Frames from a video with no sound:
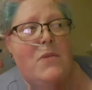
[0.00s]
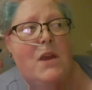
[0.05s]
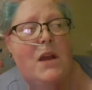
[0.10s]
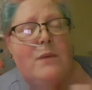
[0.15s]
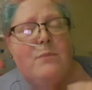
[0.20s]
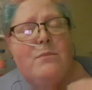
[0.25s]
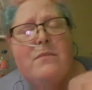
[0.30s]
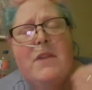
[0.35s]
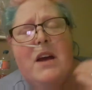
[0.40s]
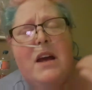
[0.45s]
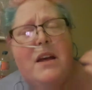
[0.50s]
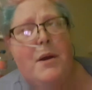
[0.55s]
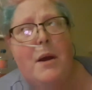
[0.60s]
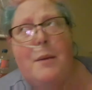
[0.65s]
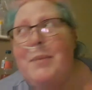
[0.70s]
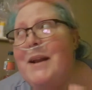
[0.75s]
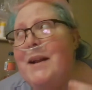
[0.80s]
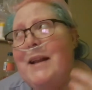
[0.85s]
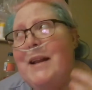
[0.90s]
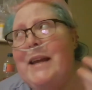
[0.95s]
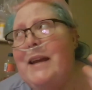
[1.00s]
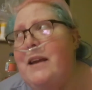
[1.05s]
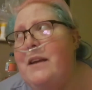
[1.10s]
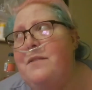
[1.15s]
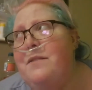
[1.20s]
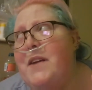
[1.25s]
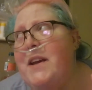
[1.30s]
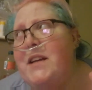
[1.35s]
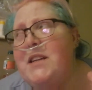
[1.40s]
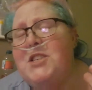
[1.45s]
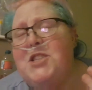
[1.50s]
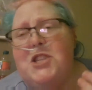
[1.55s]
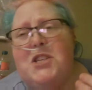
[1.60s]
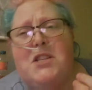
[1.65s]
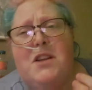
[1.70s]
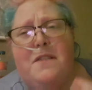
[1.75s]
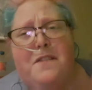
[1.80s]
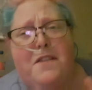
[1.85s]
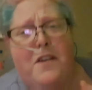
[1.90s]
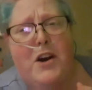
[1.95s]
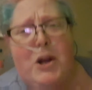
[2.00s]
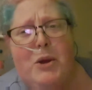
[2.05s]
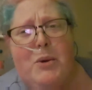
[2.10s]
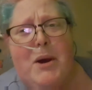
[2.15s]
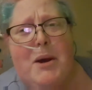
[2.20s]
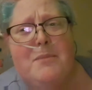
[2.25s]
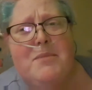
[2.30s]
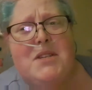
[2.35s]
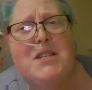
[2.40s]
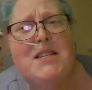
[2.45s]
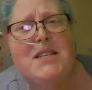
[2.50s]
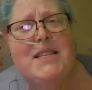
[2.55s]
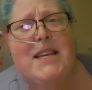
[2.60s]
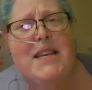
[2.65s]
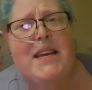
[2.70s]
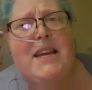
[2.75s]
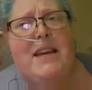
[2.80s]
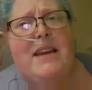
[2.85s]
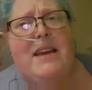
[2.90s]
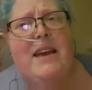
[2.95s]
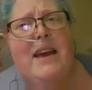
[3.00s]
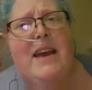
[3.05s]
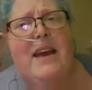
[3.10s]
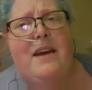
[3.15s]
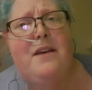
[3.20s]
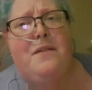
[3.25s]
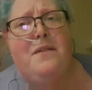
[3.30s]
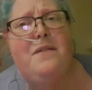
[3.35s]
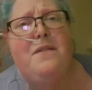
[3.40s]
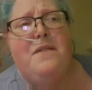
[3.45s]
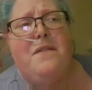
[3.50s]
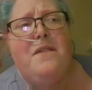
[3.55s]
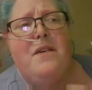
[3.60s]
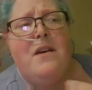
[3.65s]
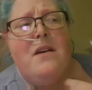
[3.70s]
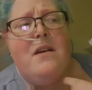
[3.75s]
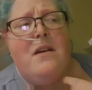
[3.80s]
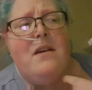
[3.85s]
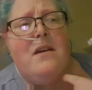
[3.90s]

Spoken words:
I believe it's just a follow-up to see if